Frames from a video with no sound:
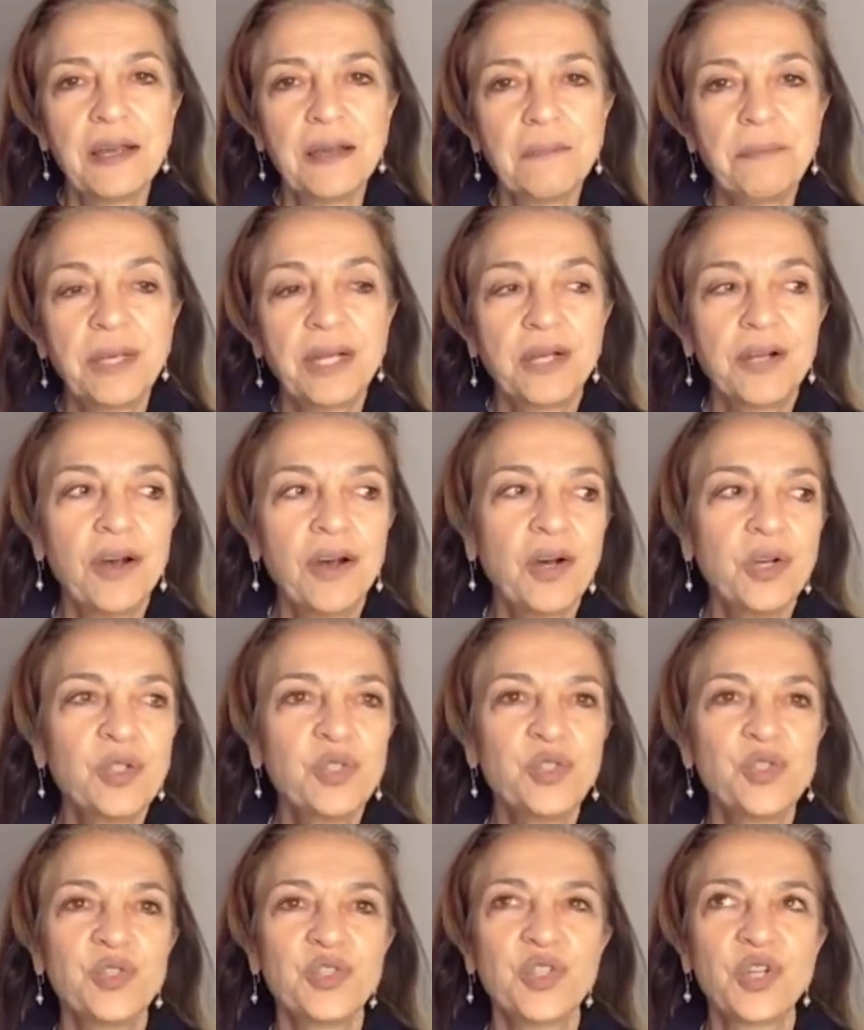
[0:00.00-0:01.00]

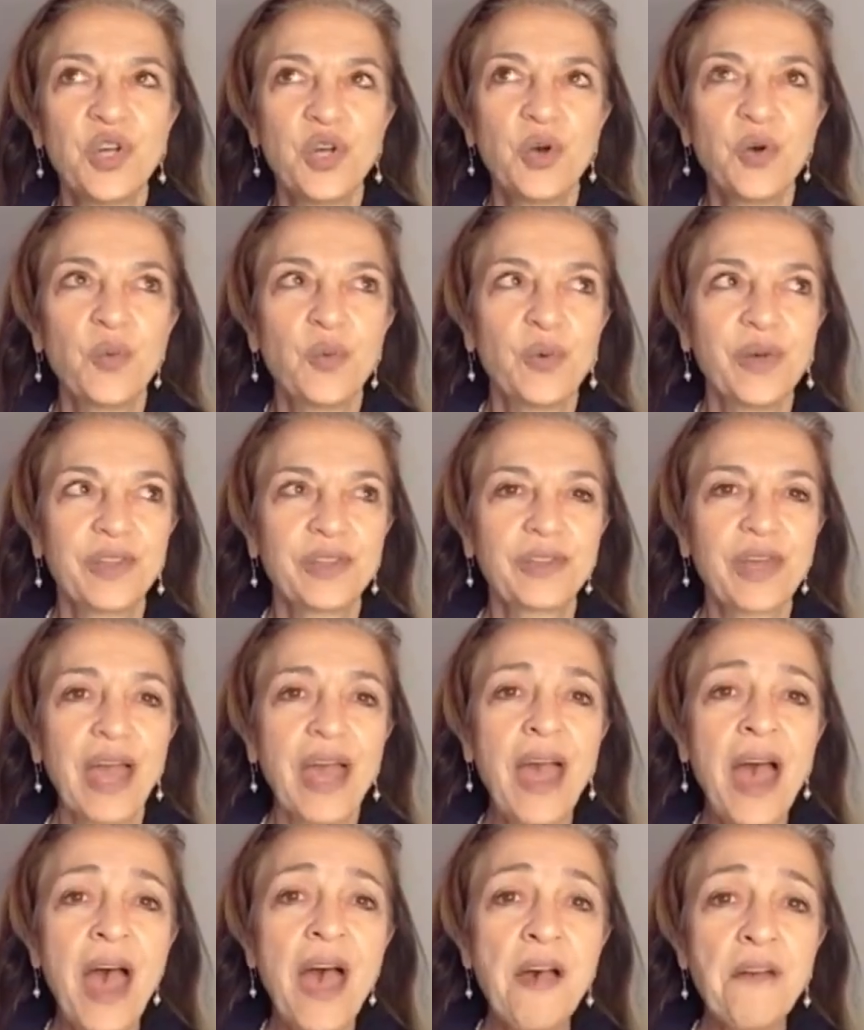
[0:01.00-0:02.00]
Because with
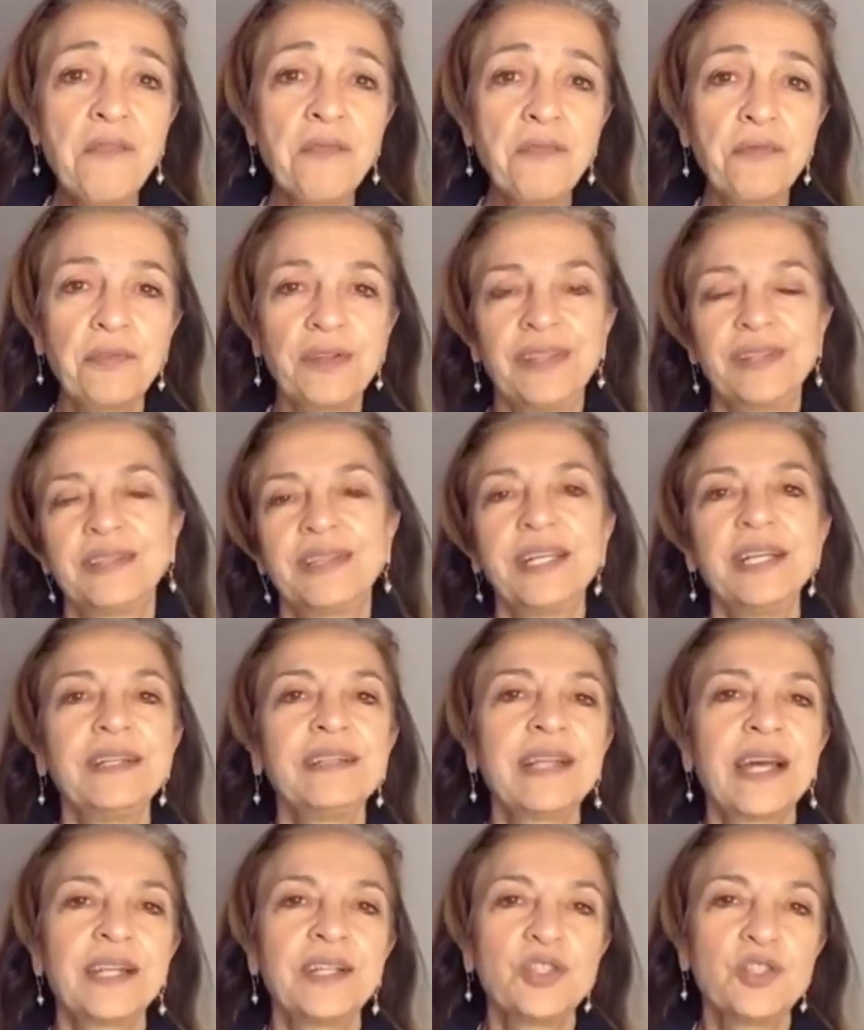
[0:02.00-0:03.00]
everything
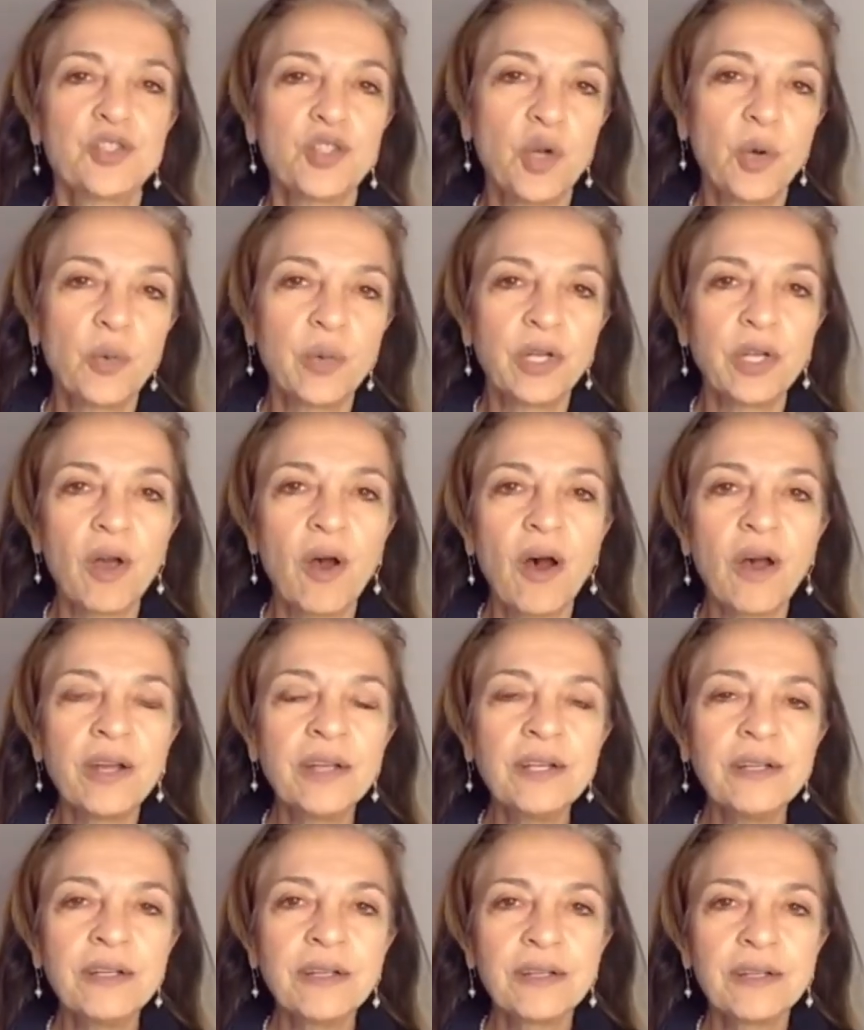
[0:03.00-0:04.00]
that is going
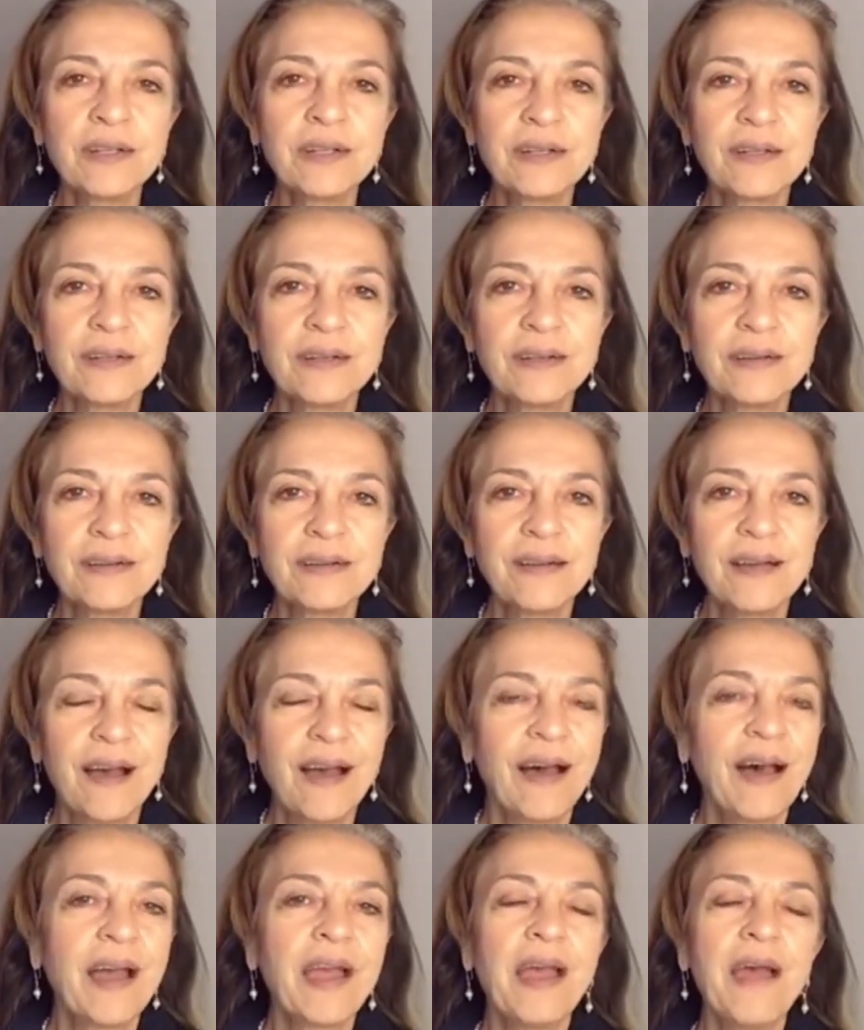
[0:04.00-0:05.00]
on,
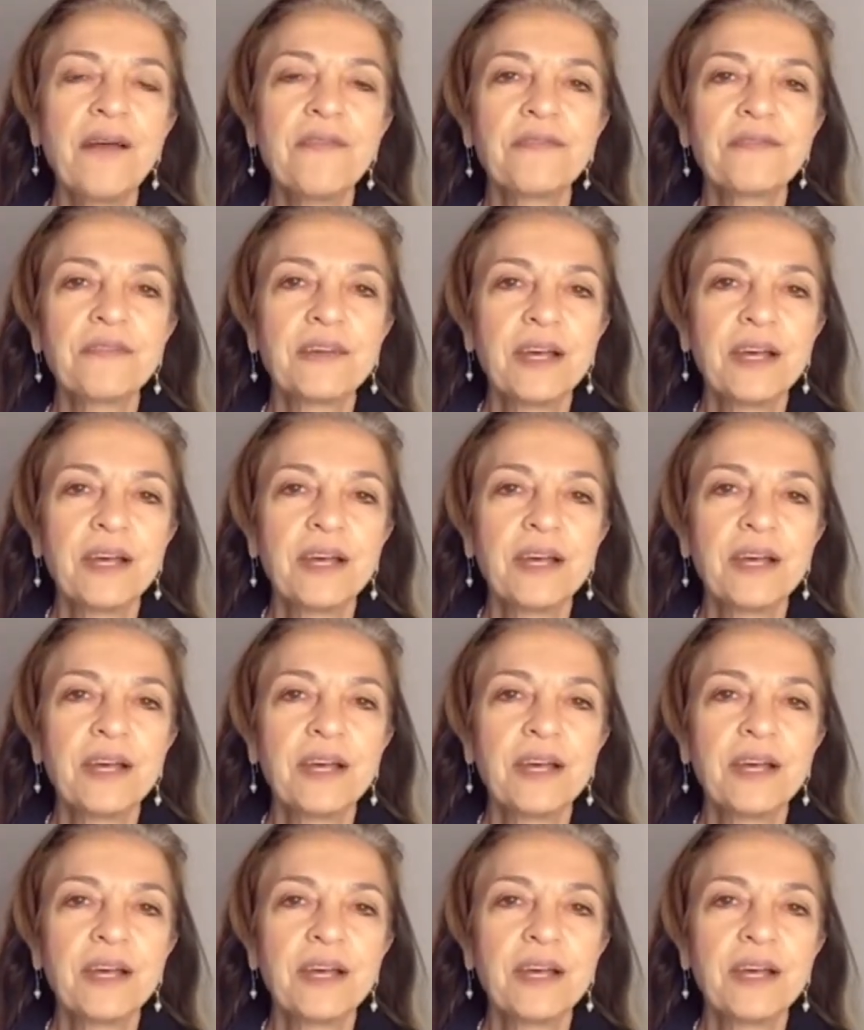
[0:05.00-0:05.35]
I have